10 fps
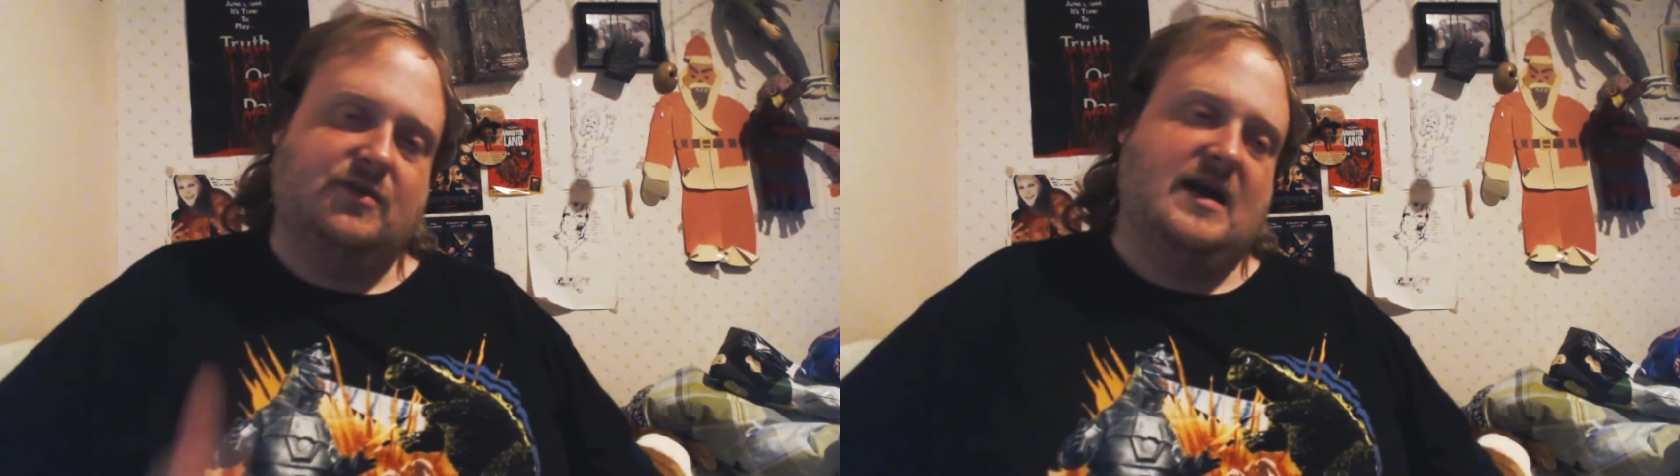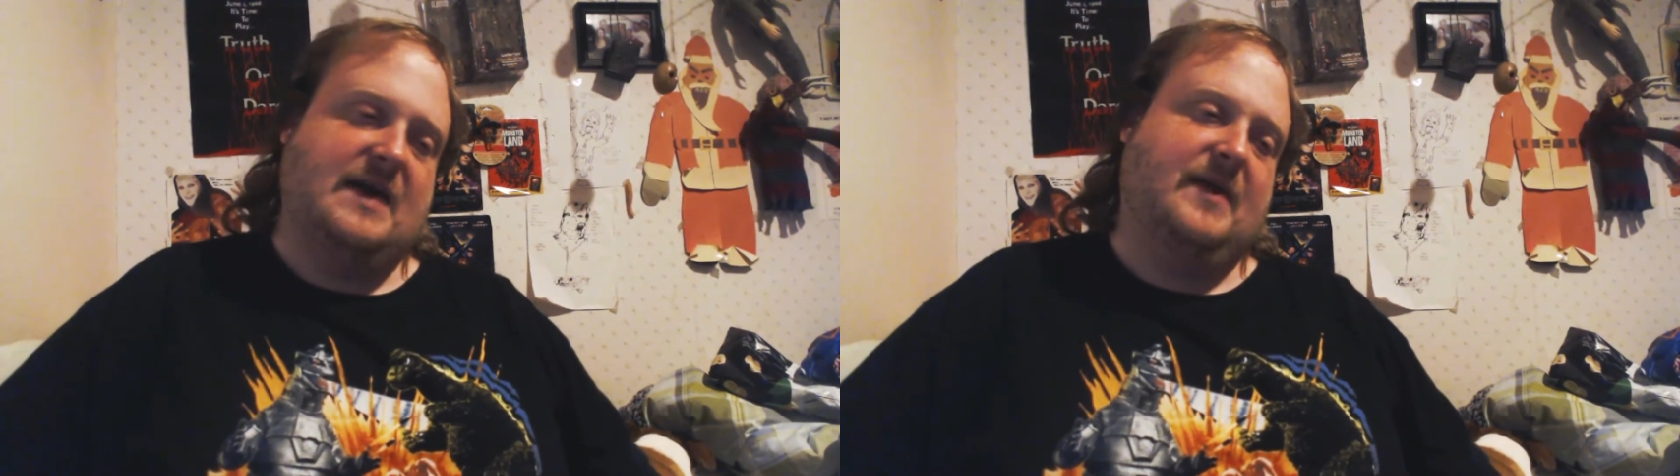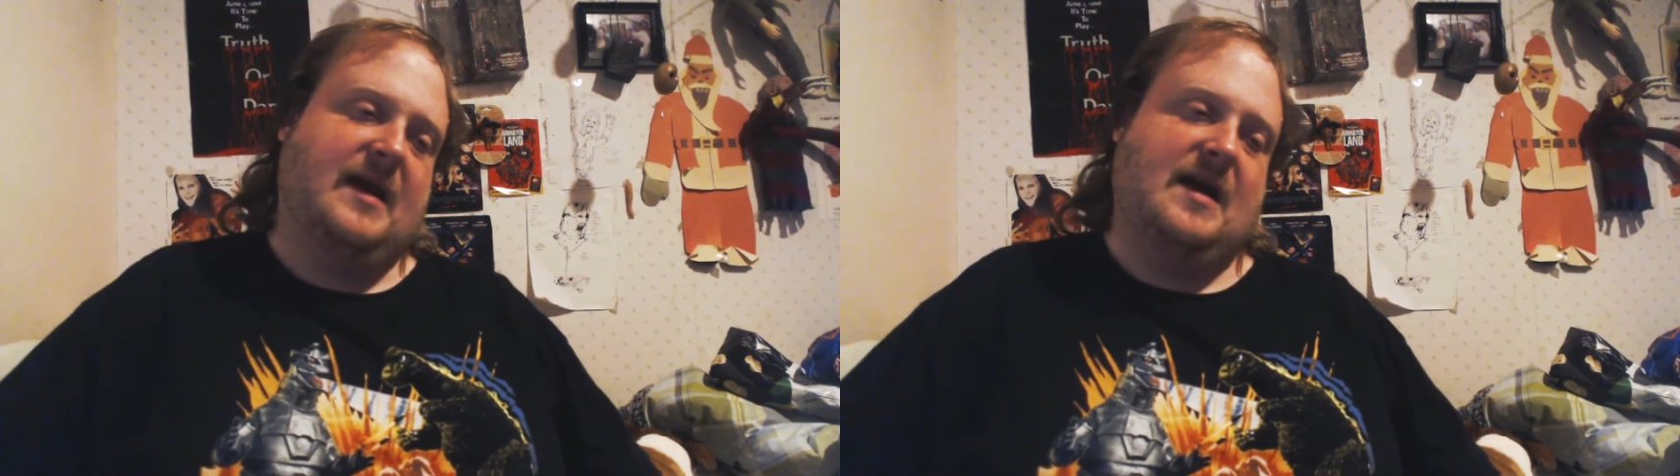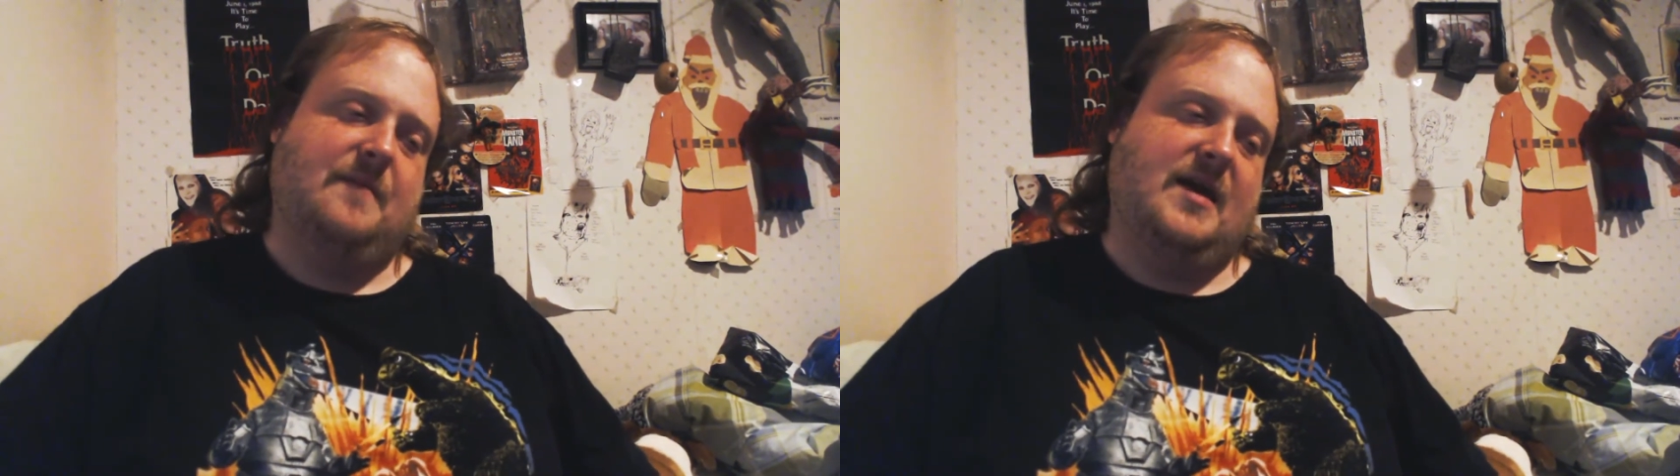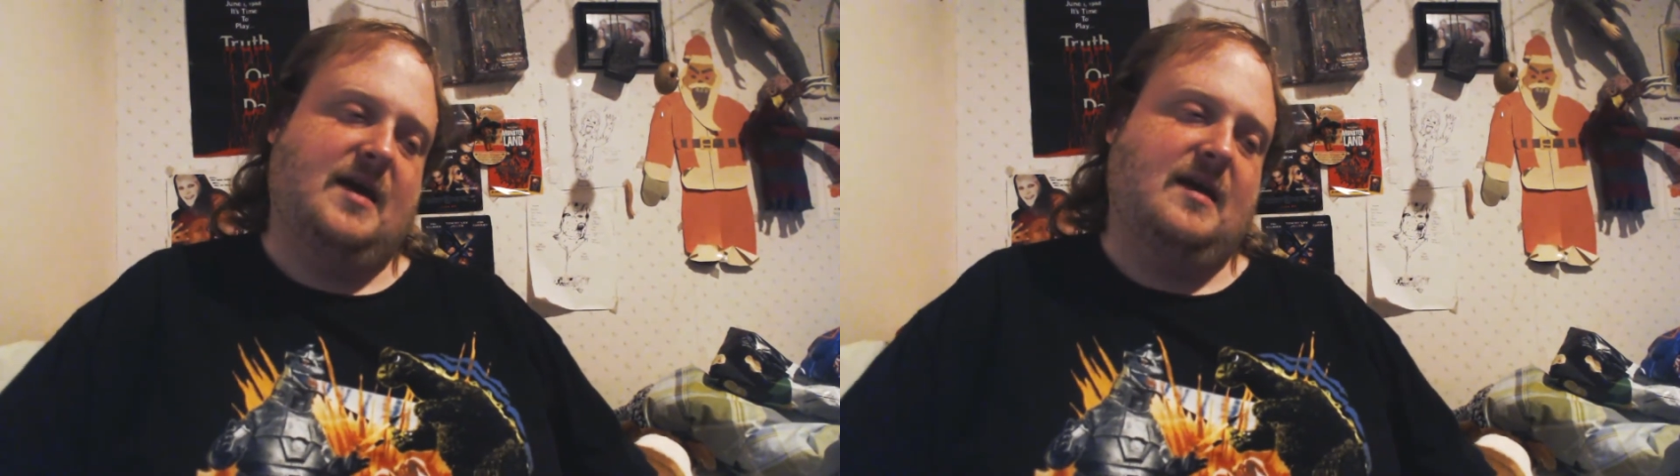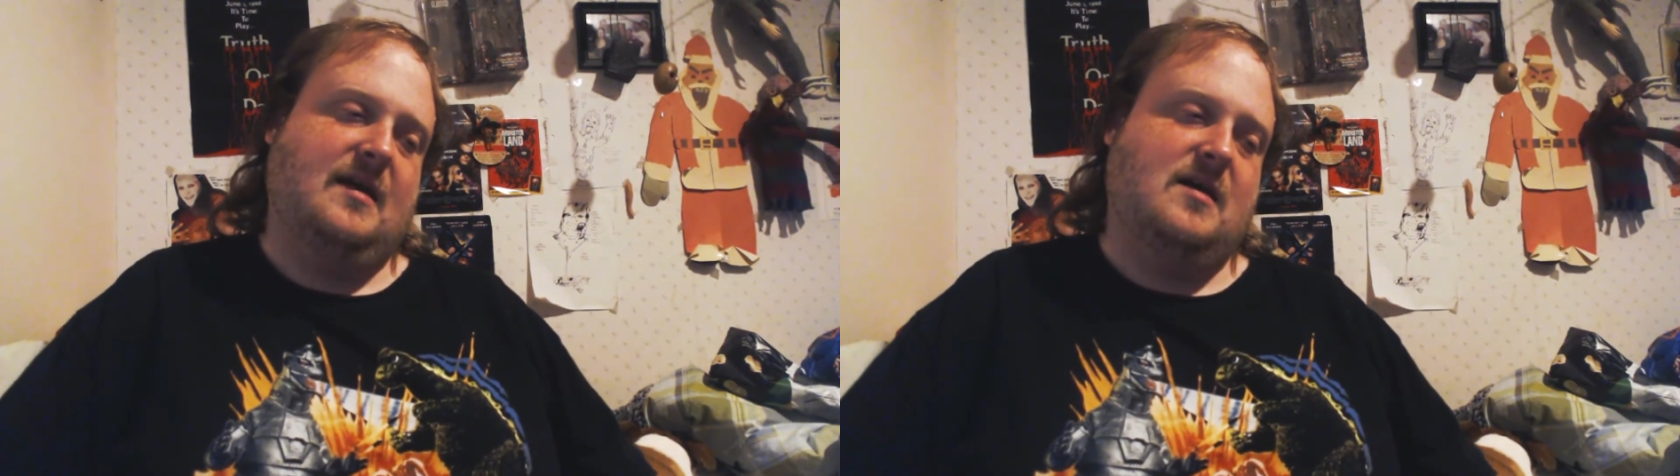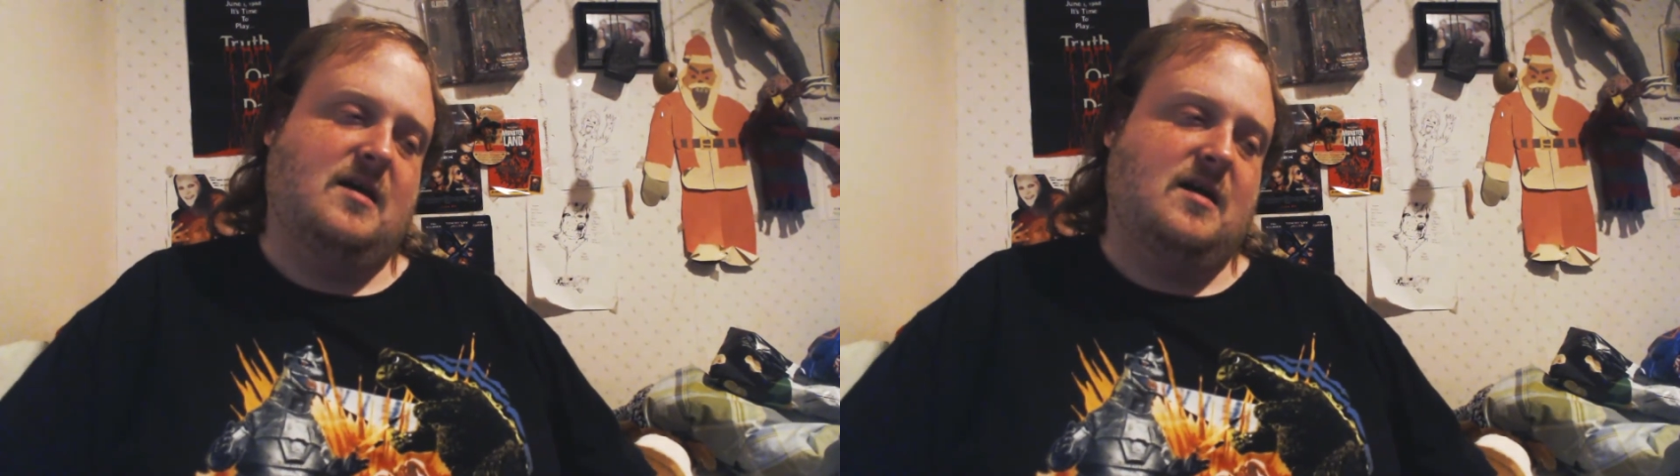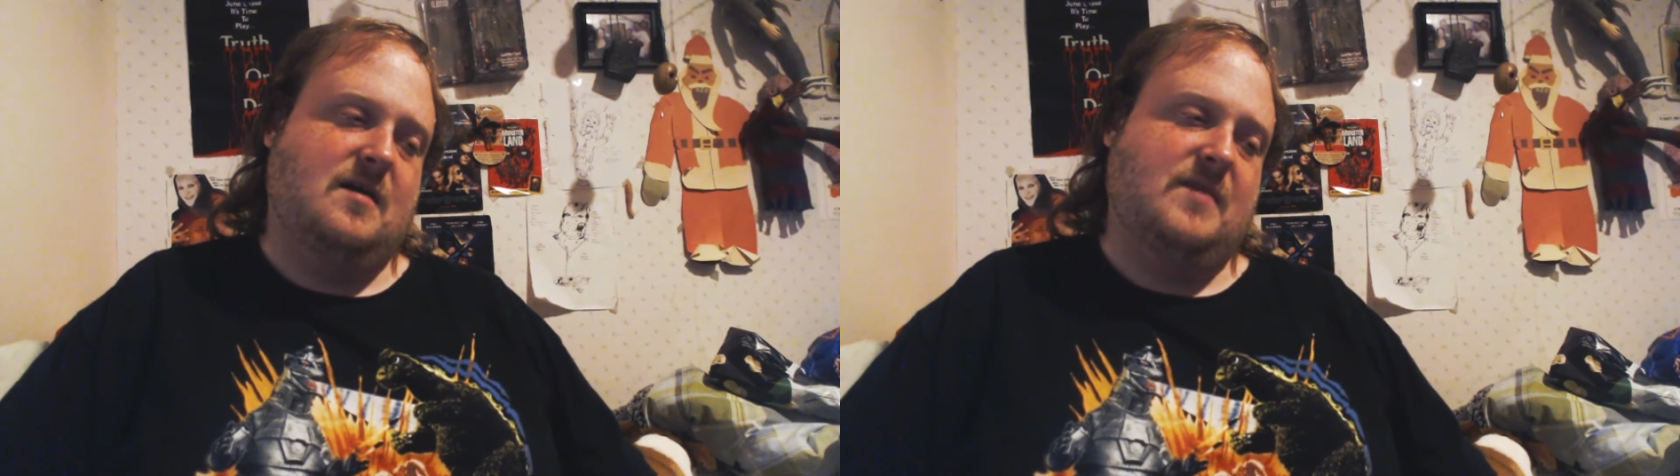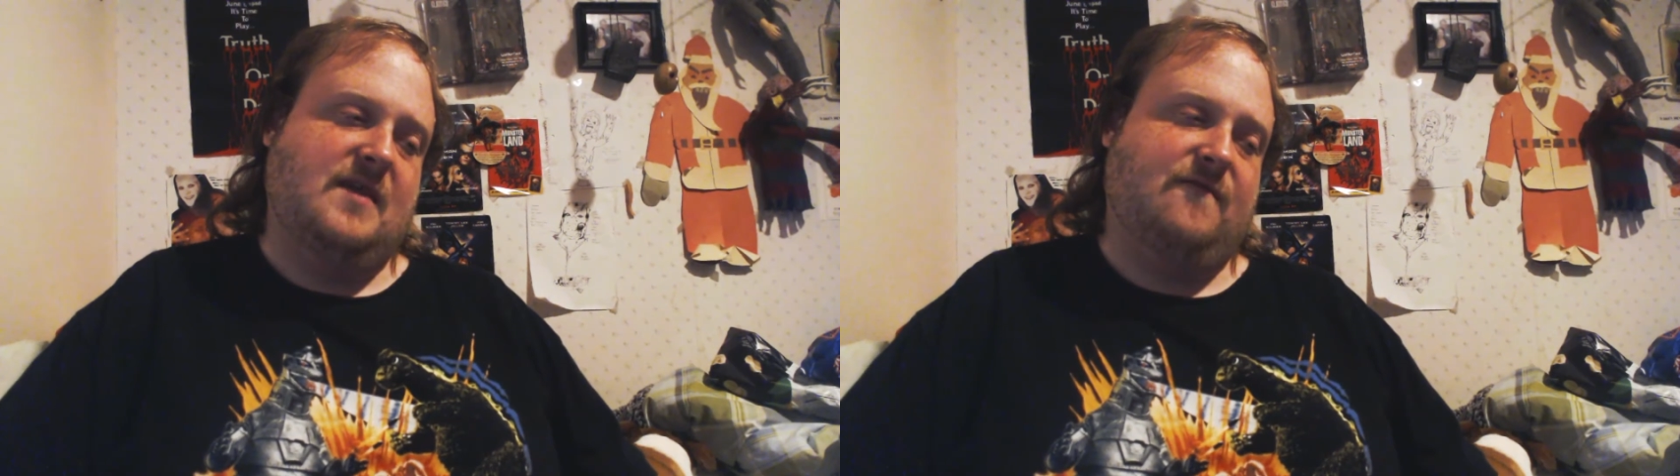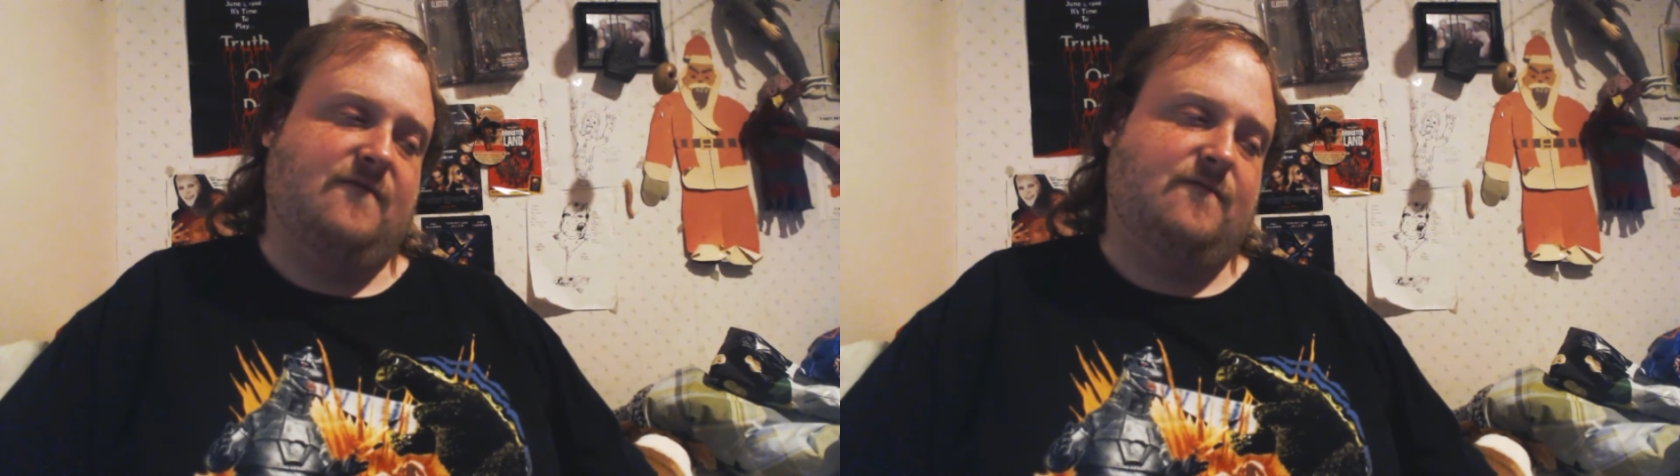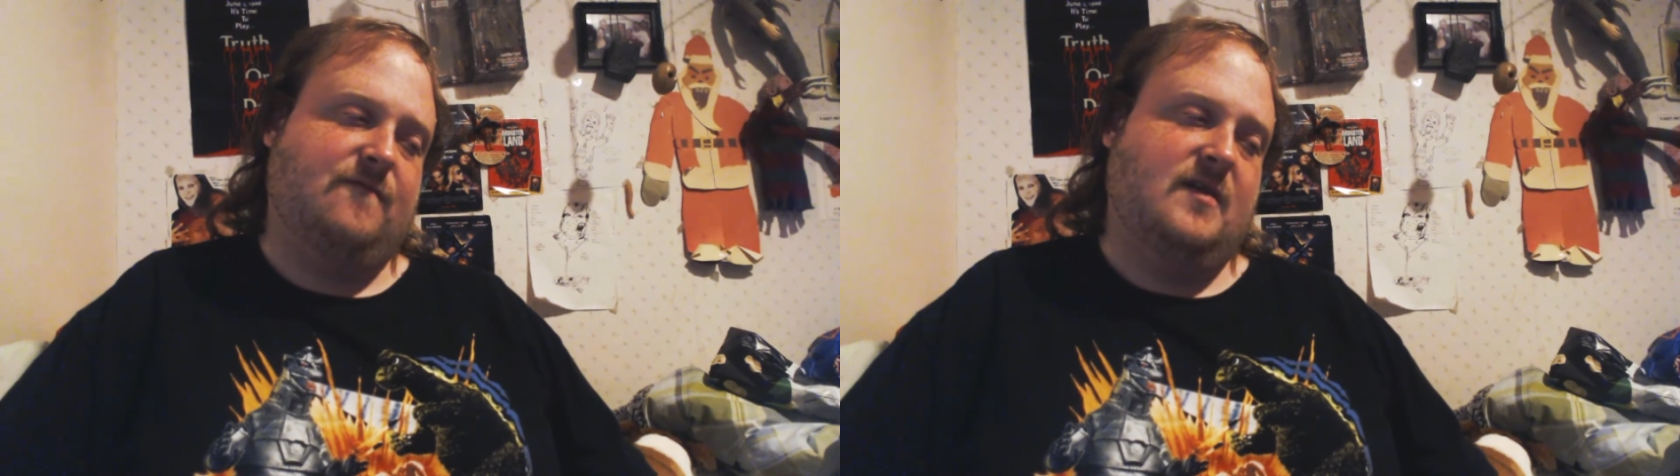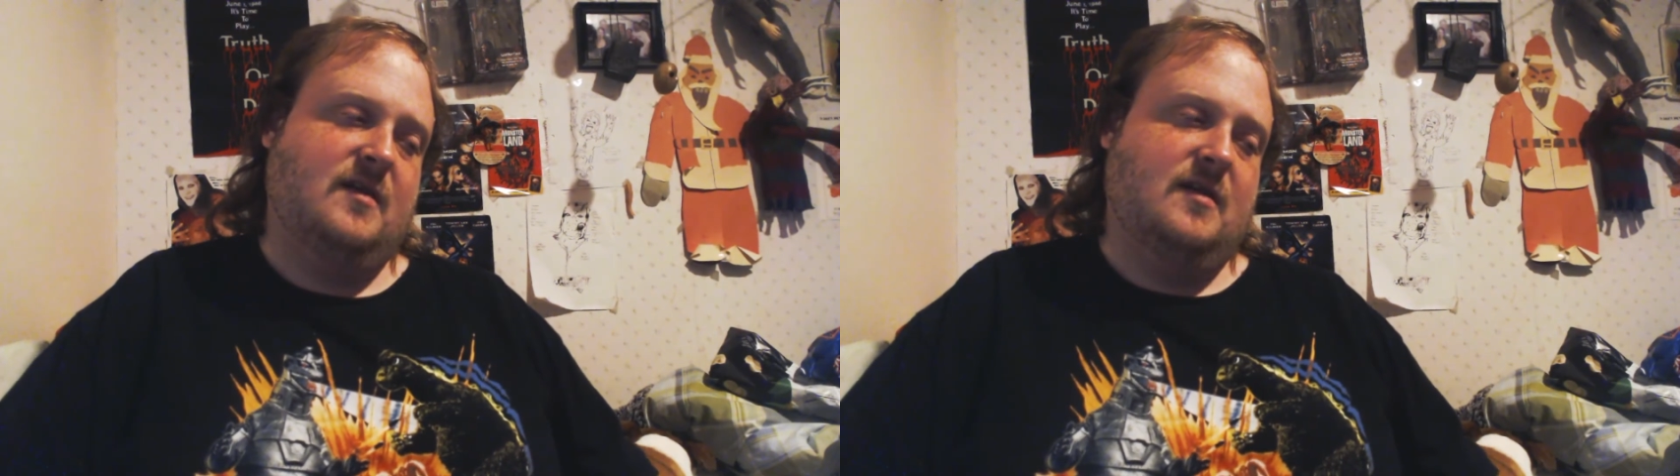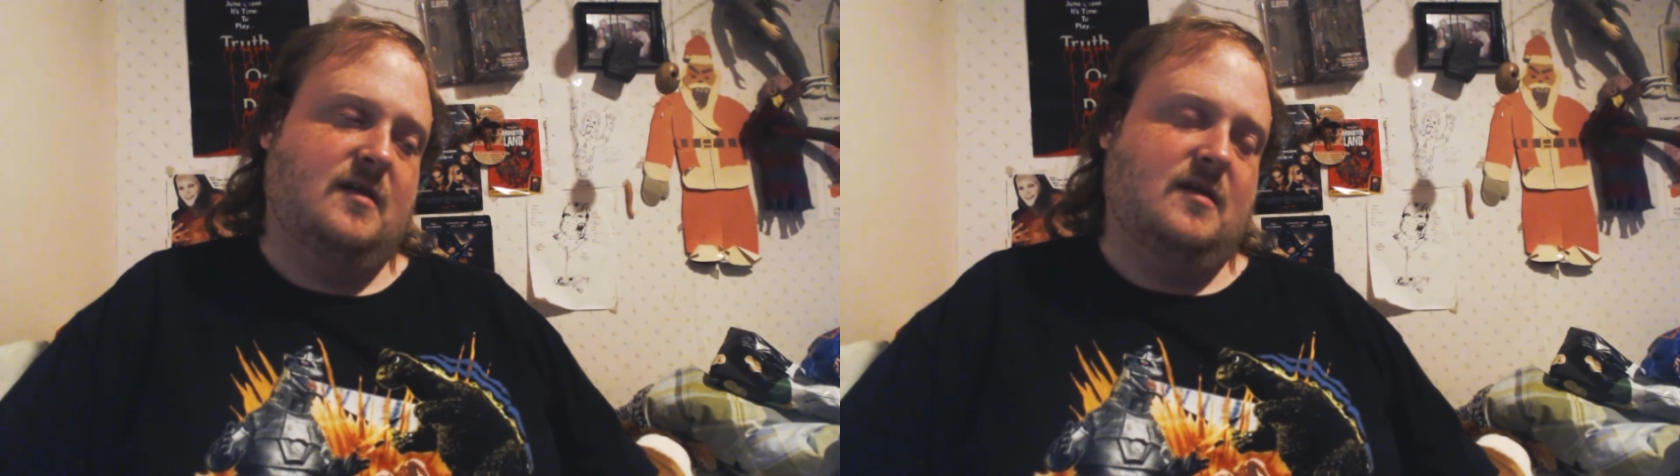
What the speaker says: subscribe, comment. If